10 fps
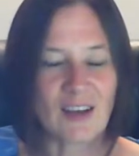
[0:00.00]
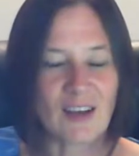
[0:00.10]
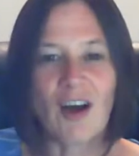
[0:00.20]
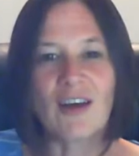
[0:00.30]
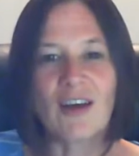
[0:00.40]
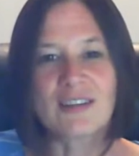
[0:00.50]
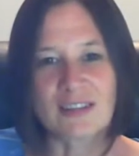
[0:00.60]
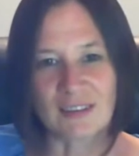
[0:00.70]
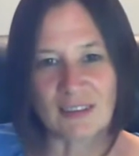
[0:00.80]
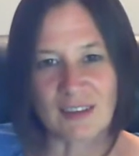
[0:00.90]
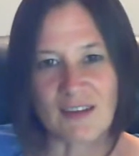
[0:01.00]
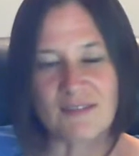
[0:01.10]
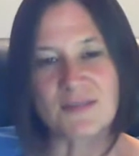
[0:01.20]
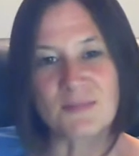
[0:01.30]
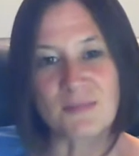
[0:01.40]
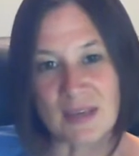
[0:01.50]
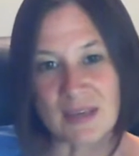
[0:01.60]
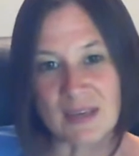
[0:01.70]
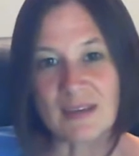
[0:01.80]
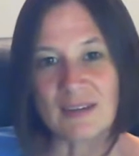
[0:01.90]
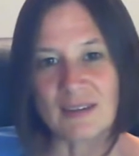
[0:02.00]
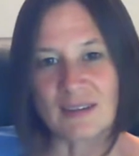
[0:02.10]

God loves me